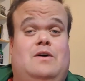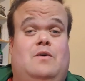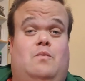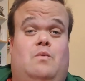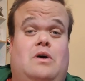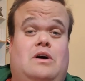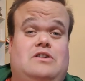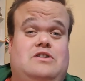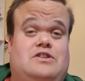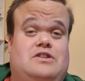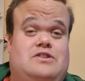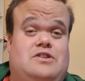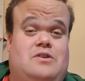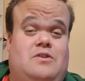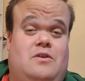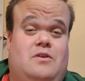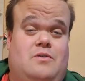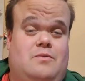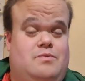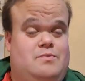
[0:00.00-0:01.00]
Welsh
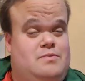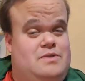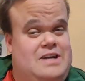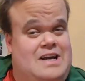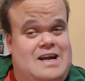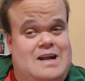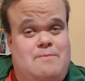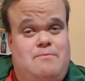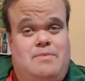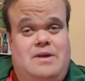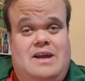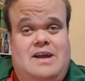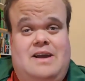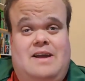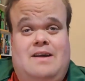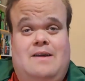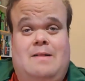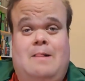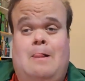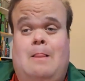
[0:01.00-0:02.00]
star Dan Biggars.